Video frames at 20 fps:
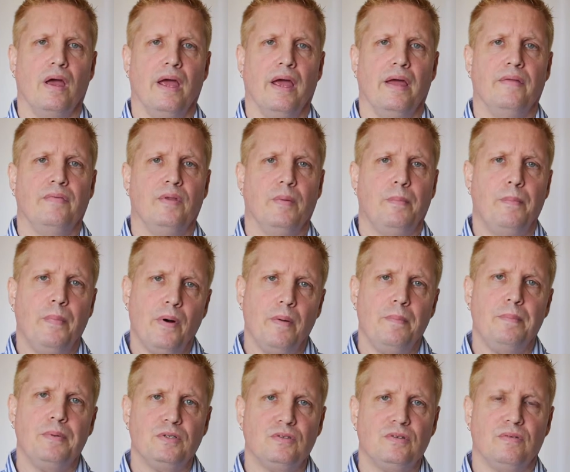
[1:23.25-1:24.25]
And the
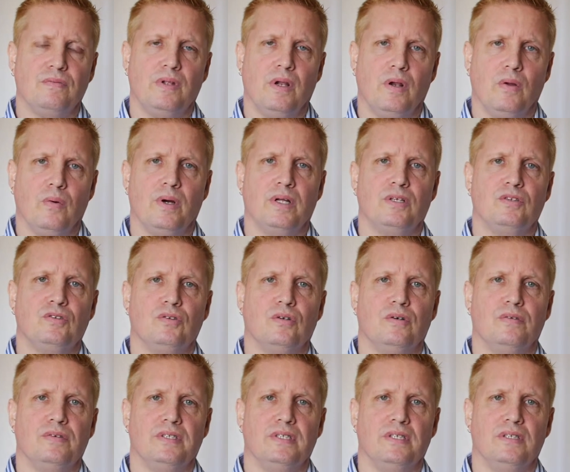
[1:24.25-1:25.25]
purpose of the low-end
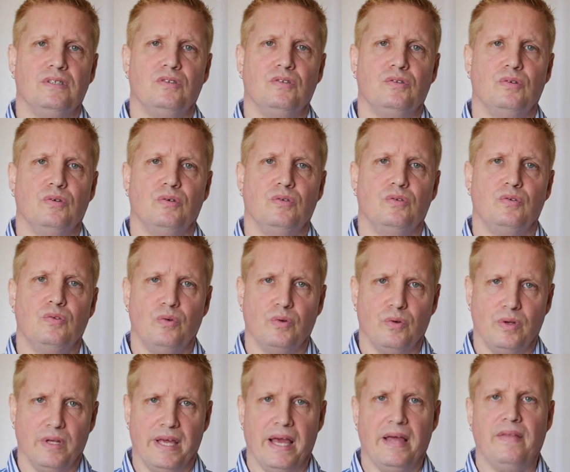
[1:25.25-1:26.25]
service is to
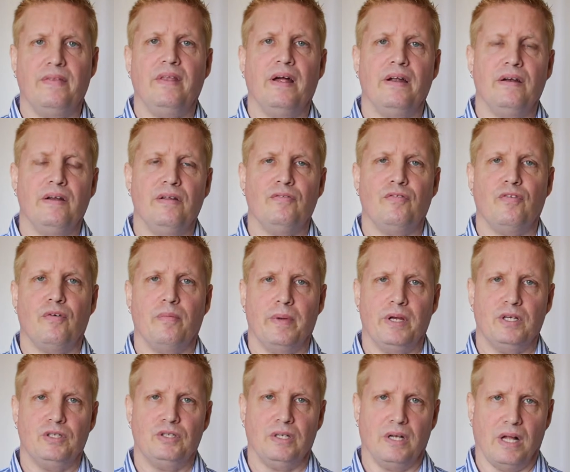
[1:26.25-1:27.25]
get that
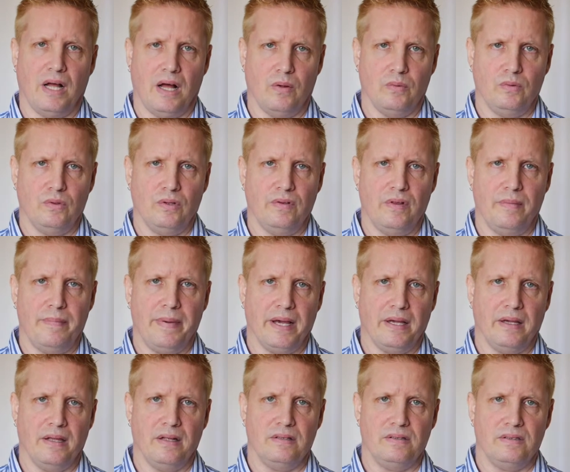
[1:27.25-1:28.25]
information out of the
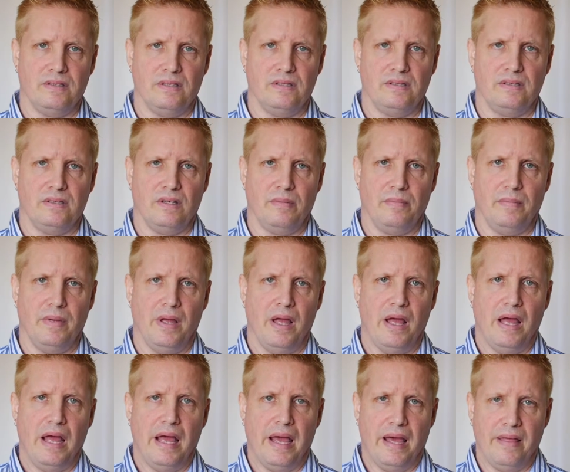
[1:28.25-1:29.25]
back-end system
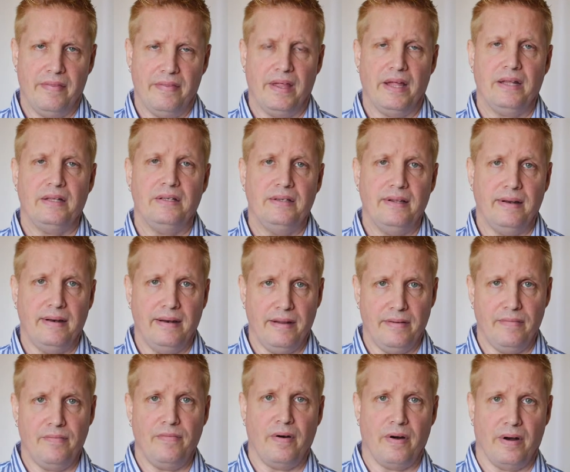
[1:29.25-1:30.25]
and then
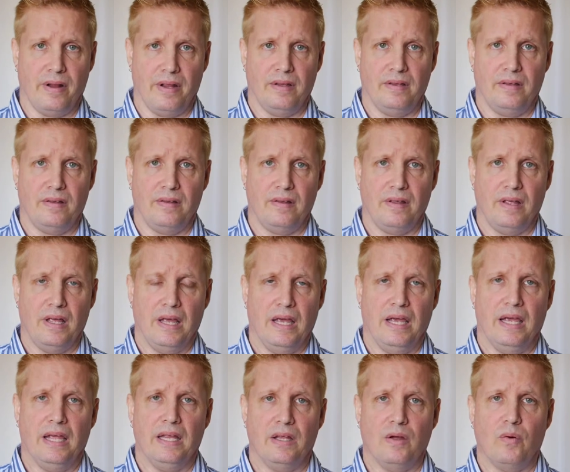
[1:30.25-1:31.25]
deliver it
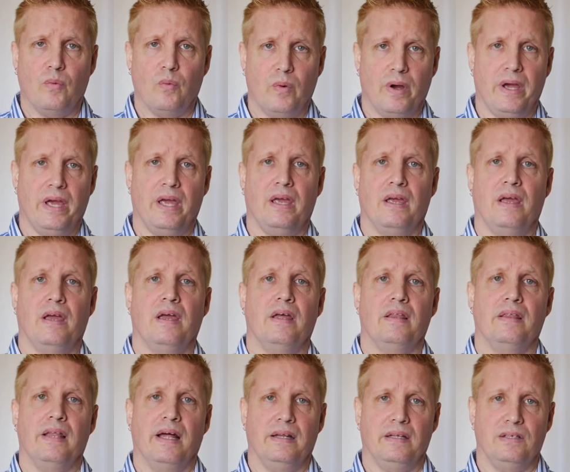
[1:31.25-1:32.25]
in a way
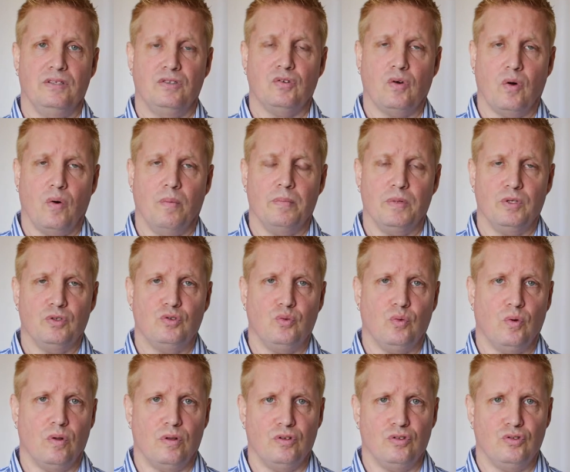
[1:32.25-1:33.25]
that is common to
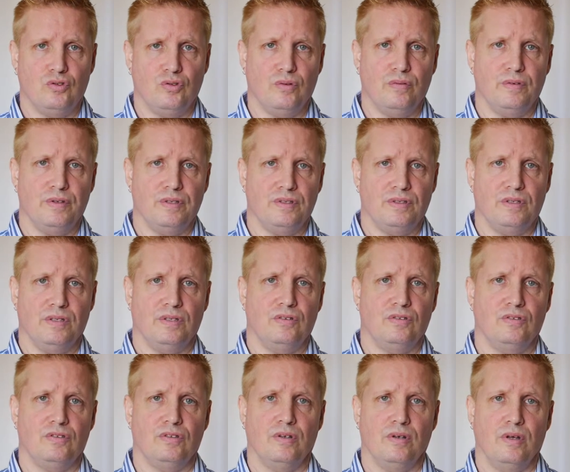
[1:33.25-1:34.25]
all the
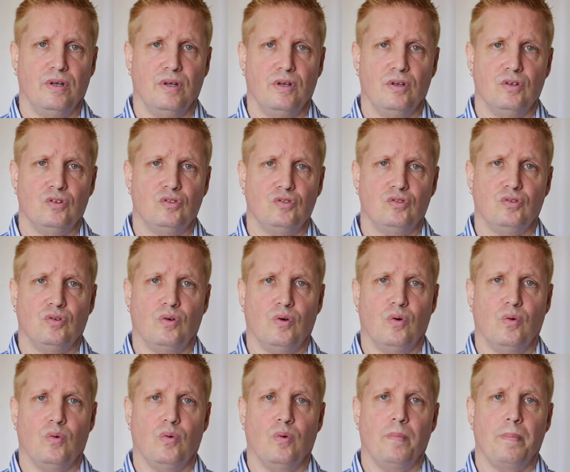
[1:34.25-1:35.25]
services.
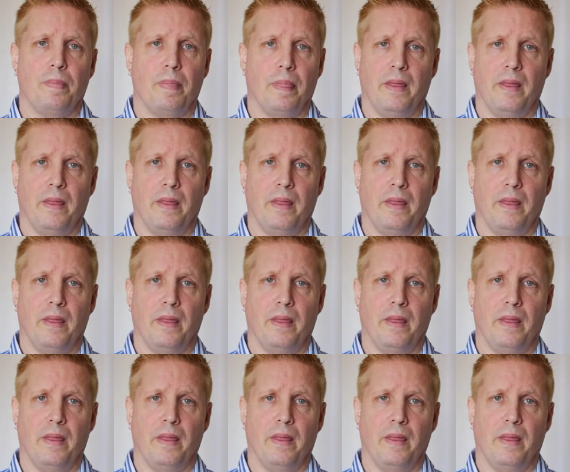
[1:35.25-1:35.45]
So